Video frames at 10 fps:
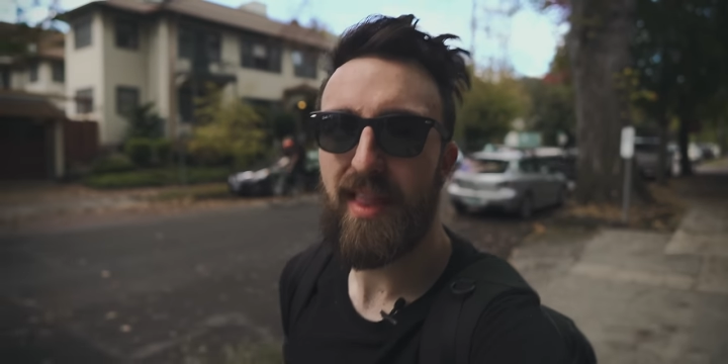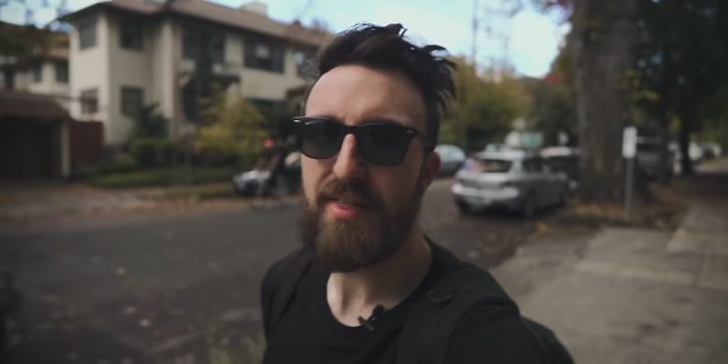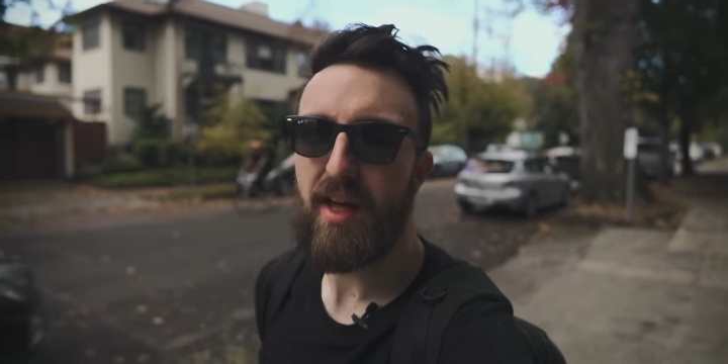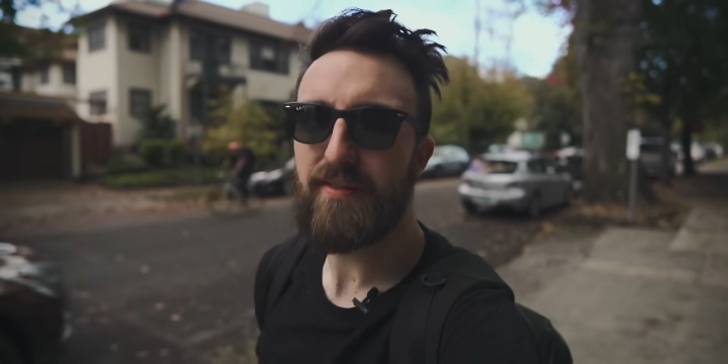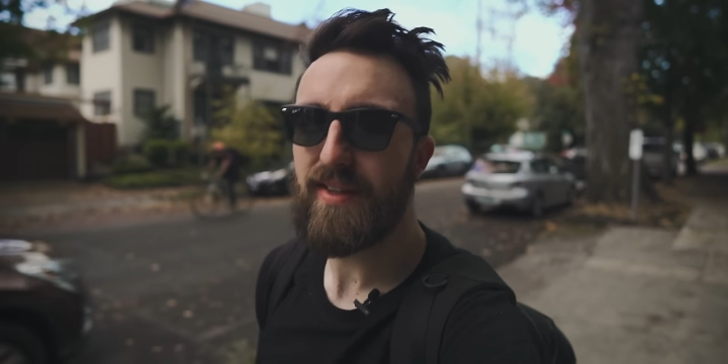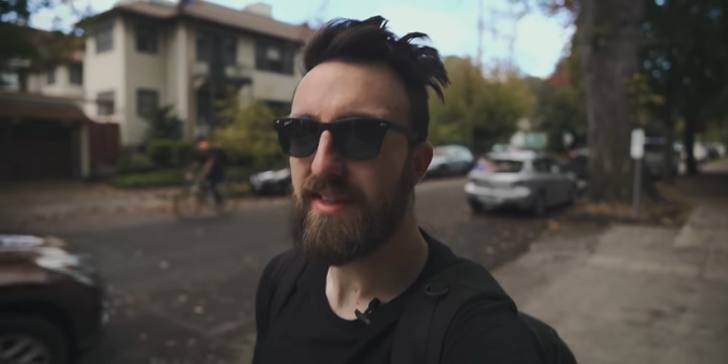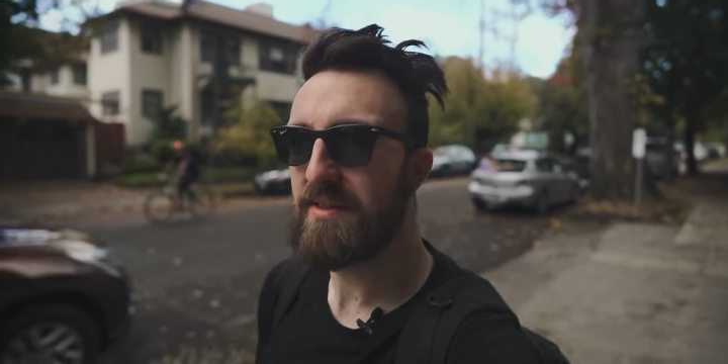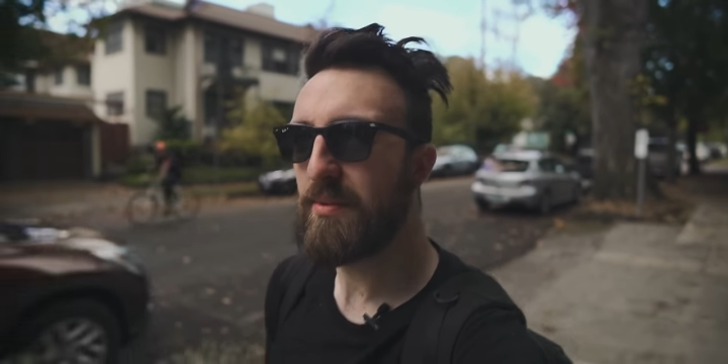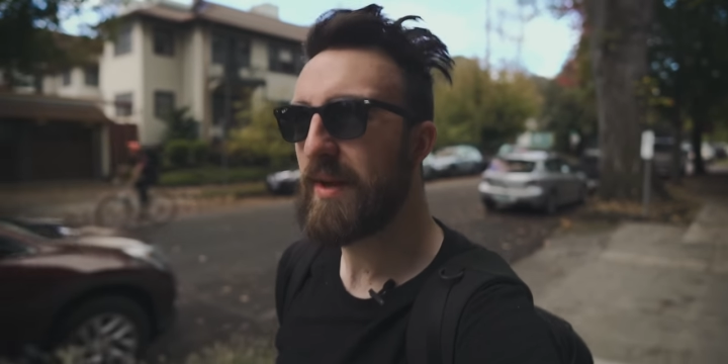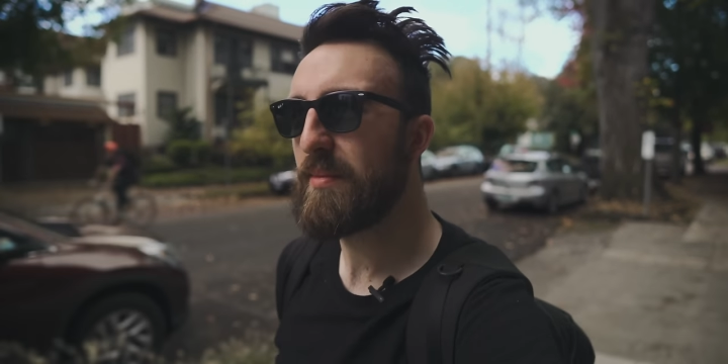that thought of it
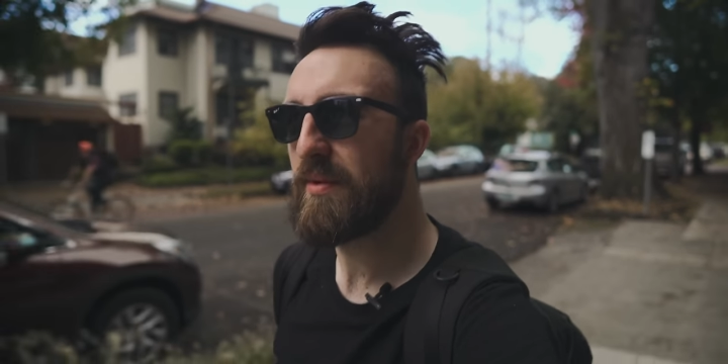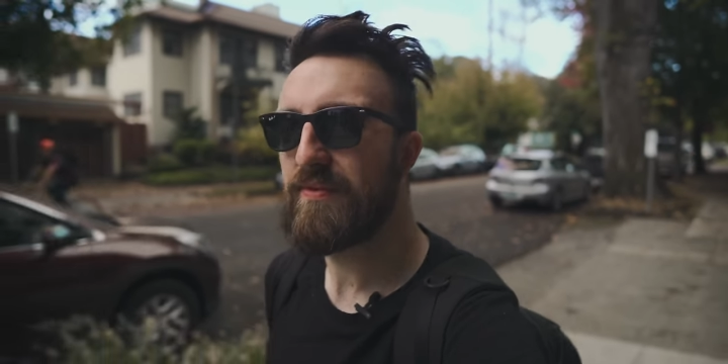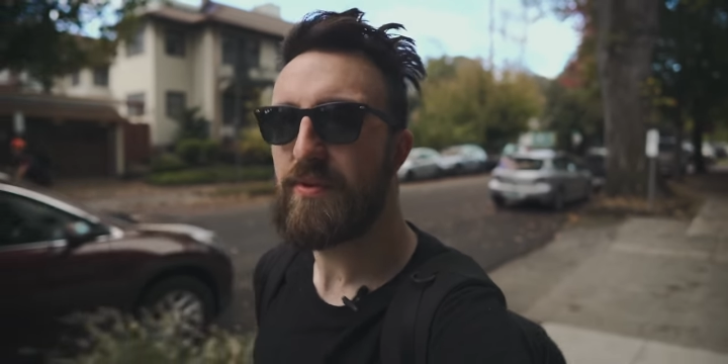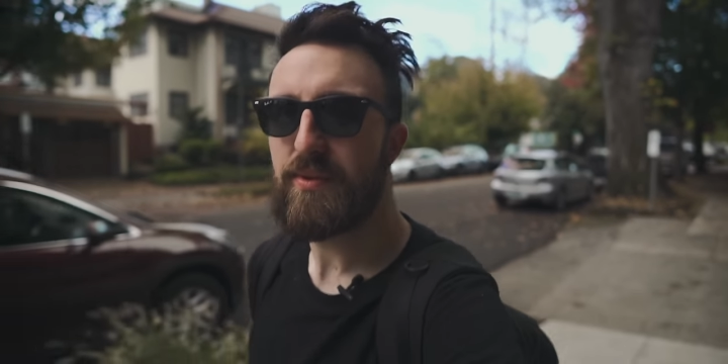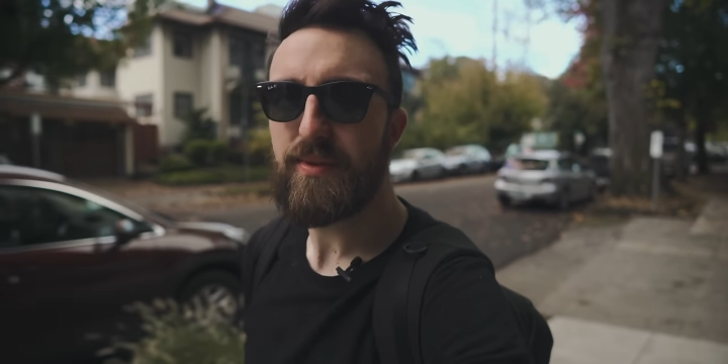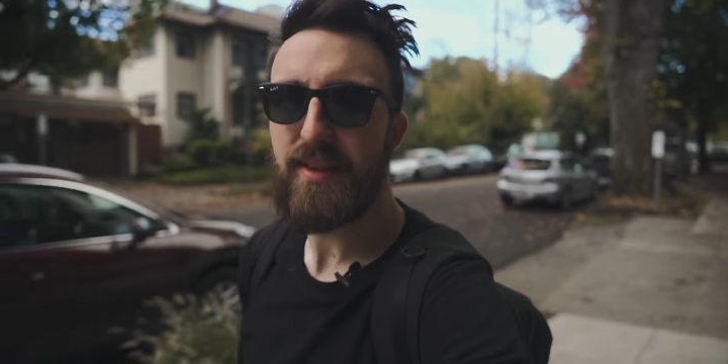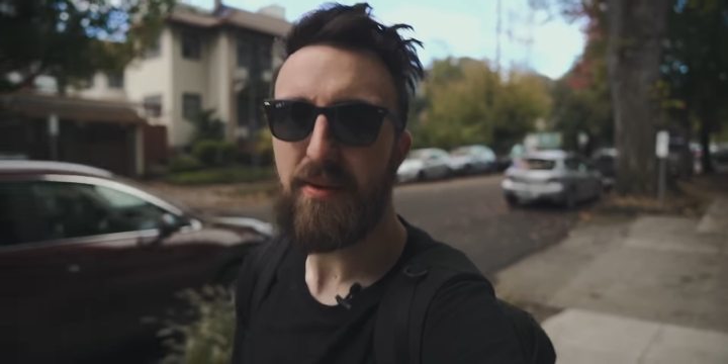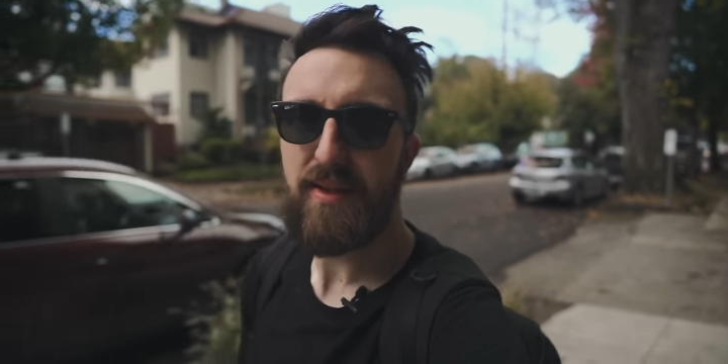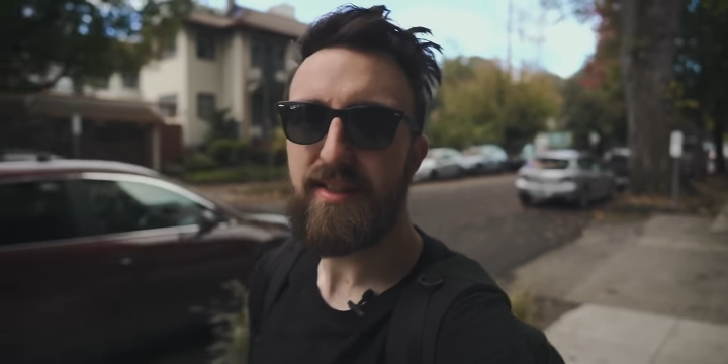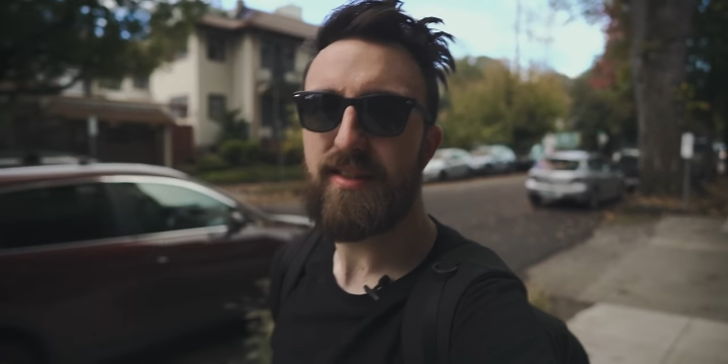this way, but food was
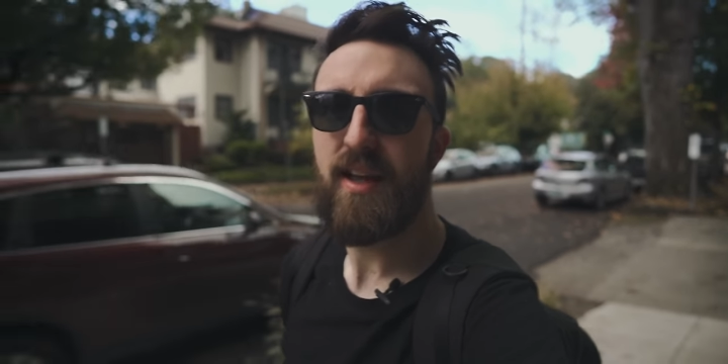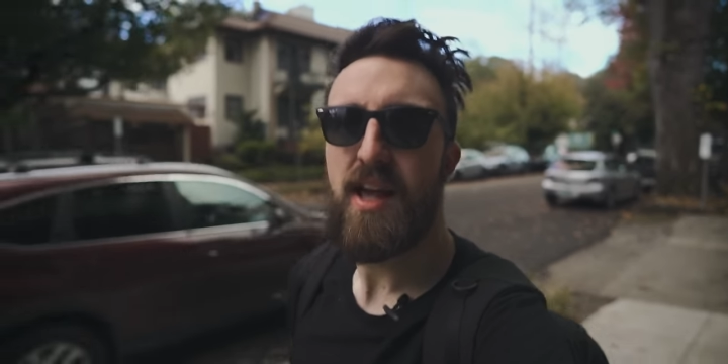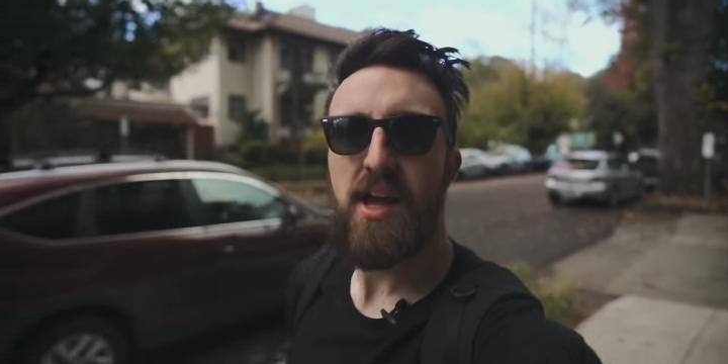always